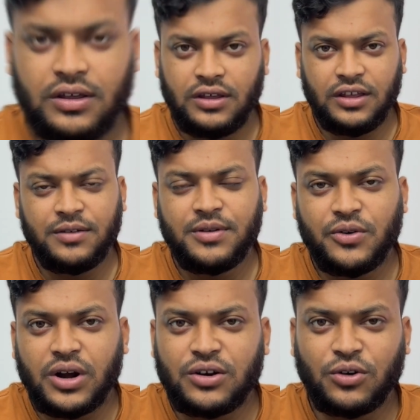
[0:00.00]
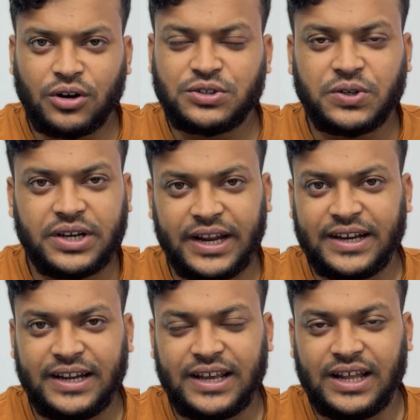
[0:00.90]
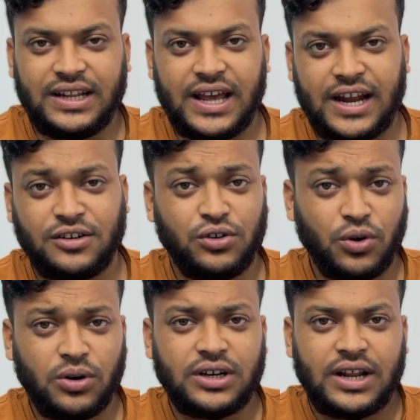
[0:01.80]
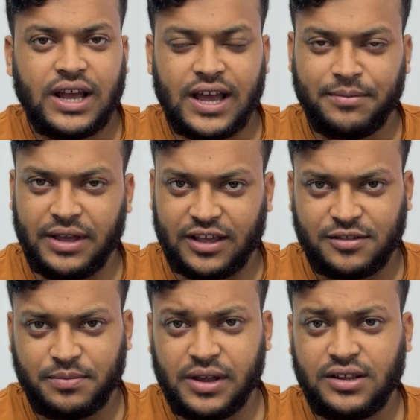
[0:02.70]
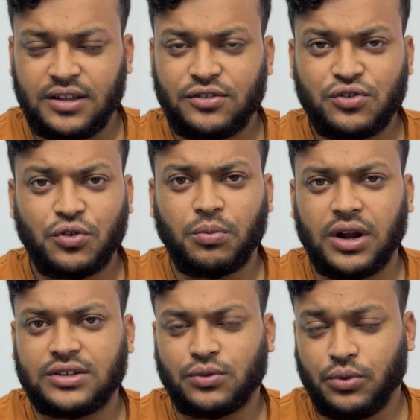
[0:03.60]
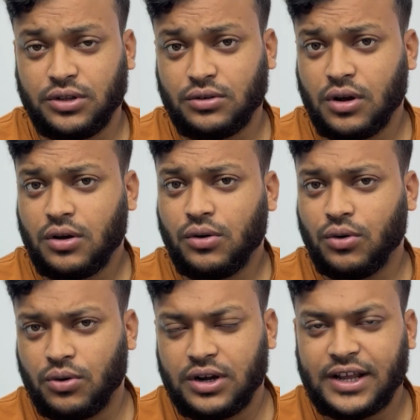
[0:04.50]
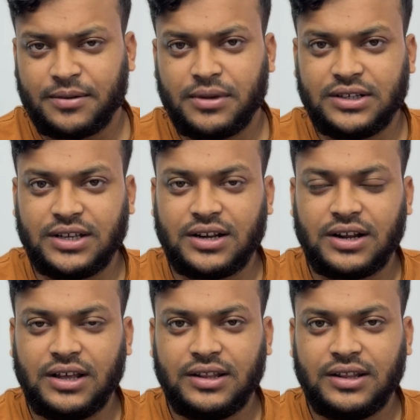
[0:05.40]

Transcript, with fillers: If you are not so technical and don't have experience too much with Google Tag Manager,